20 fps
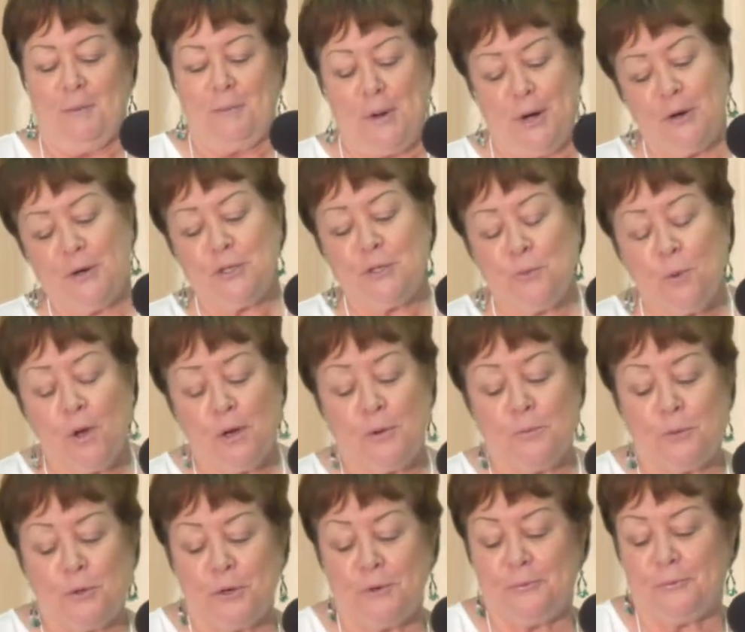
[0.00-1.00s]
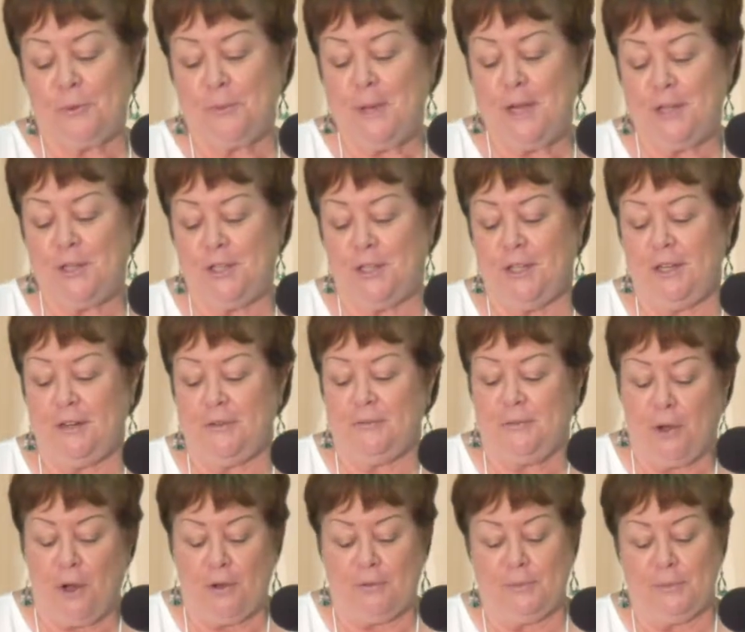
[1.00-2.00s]
Parents wanted more information and
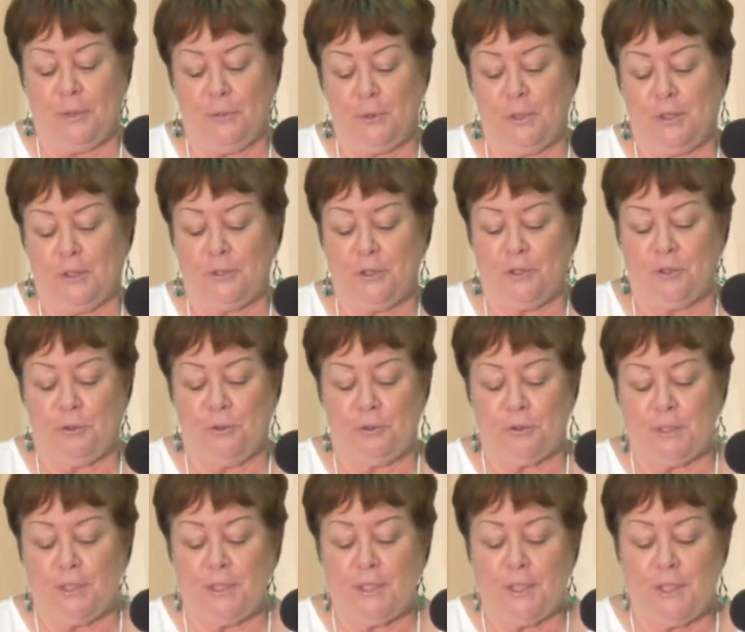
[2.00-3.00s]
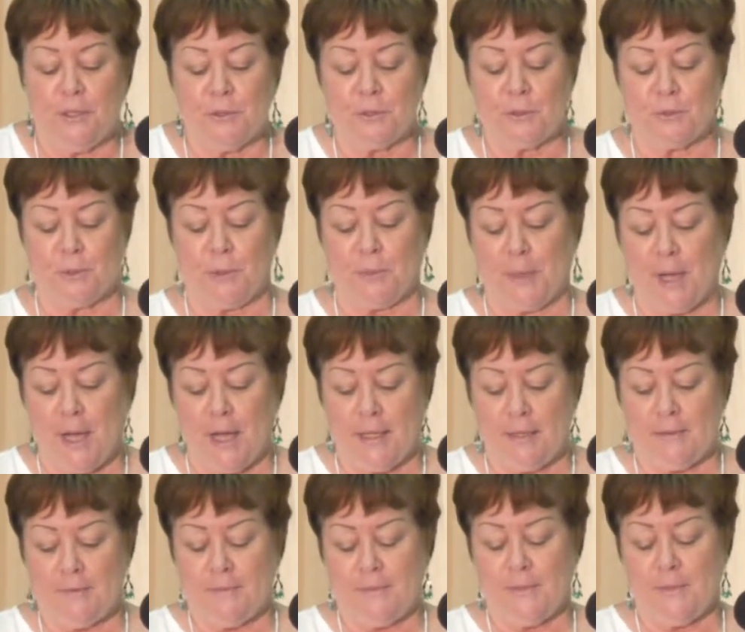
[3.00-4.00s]
involvement with their children as the years went
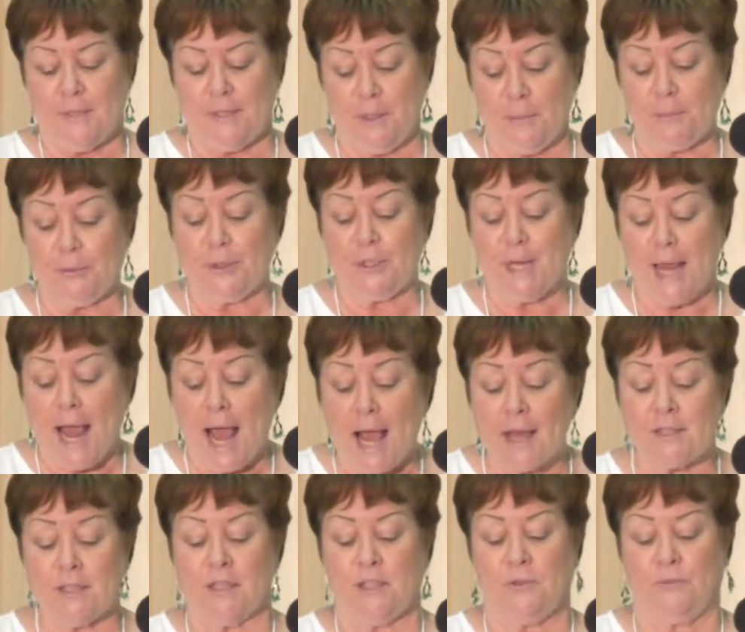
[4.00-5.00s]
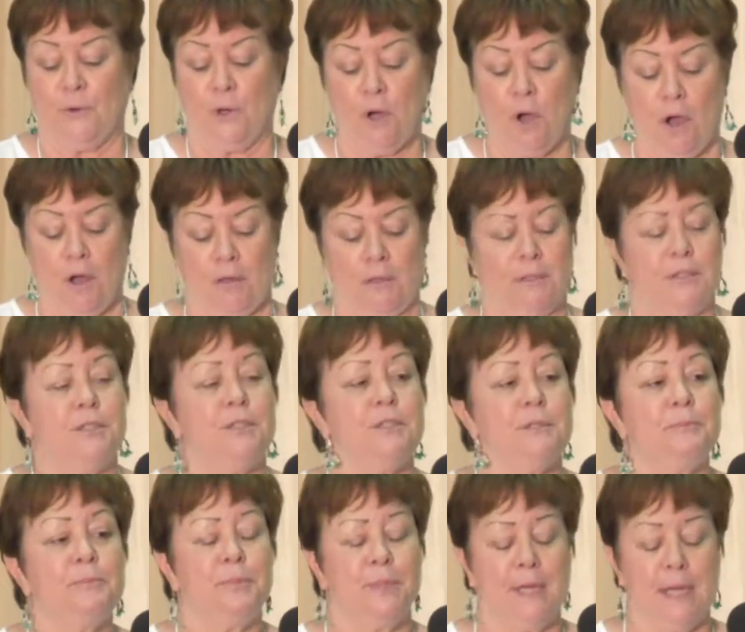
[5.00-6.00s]
by. Simple tasks for
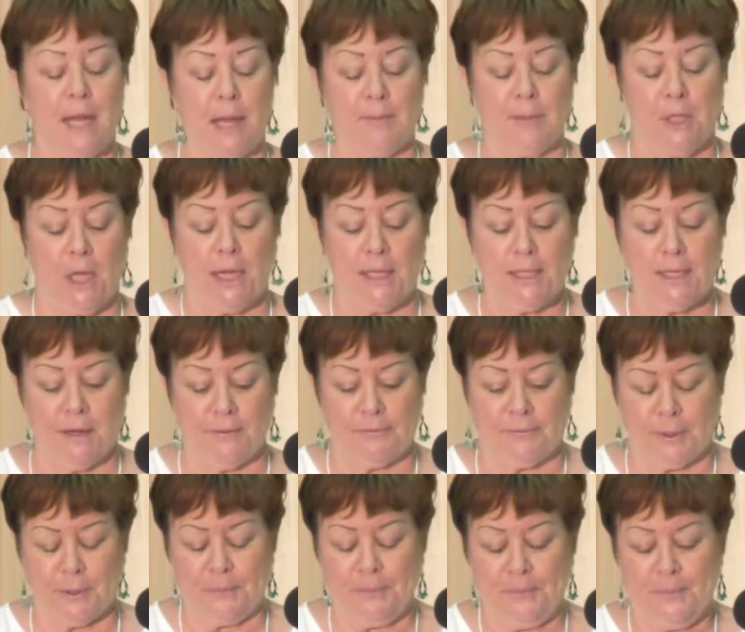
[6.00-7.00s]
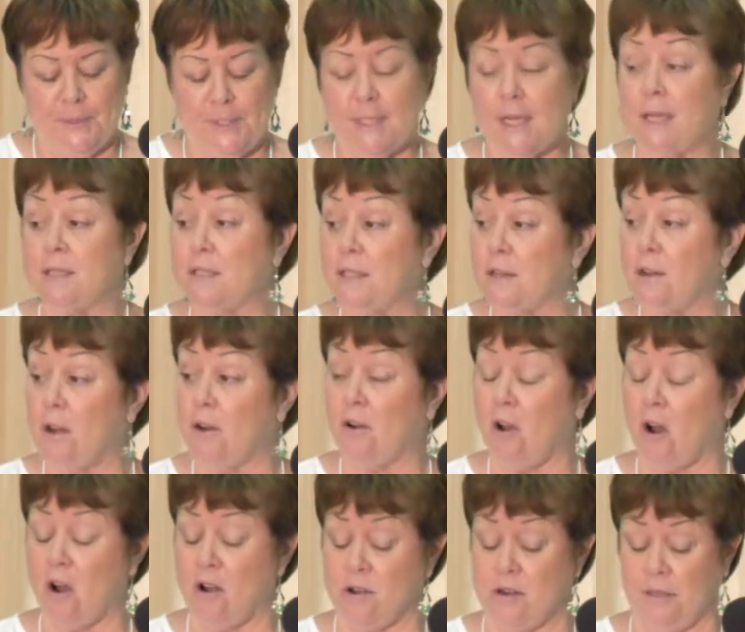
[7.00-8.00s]
college became a lot tougher. Tests got
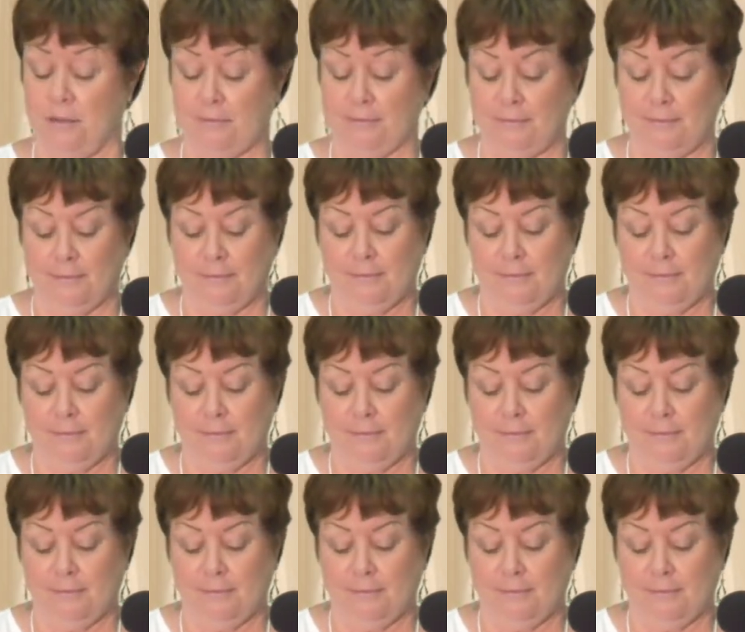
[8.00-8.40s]
harder.